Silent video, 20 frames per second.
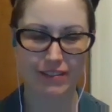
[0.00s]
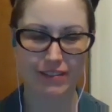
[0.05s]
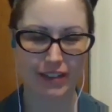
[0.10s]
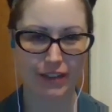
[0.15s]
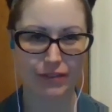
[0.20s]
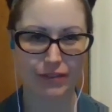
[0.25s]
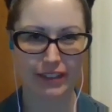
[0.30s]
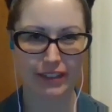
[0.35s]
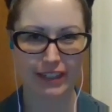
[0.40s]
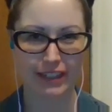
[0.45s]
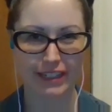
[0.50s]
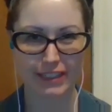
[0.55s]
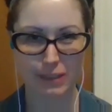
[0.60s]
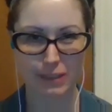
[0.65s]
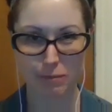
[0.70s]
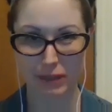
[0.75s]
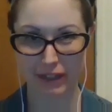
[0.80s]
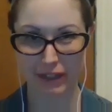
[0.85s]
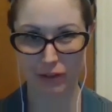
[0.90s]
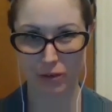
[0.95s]
I feel like it's a
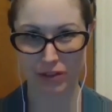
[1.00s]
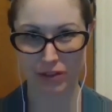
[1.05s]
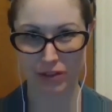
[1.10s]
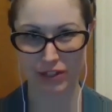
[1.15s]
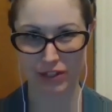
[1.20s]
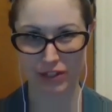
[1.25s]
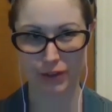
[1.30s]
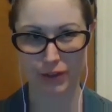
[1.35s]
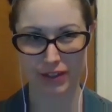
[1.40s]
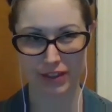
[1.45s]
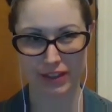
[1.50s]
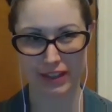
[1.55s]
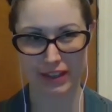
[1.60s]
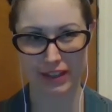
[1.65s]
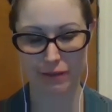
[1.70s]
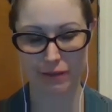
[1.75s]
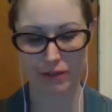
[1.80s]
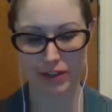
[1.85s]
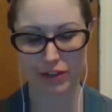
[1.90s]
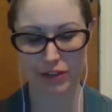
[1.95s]
big North Dakota
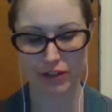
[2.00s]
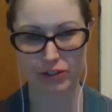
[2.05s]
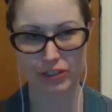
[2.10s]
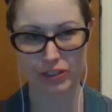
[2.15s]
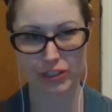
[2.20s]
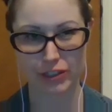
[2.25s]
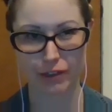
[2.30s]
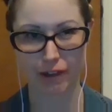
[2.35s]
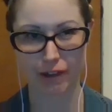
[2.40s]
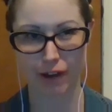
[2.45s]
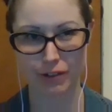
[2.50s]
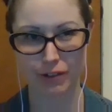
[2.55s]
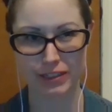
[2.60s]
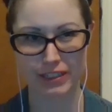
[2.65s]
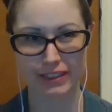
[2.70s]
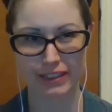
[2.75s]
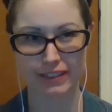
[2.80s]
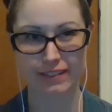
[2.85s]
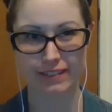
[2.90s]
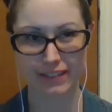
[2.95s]
thing where you just go out and,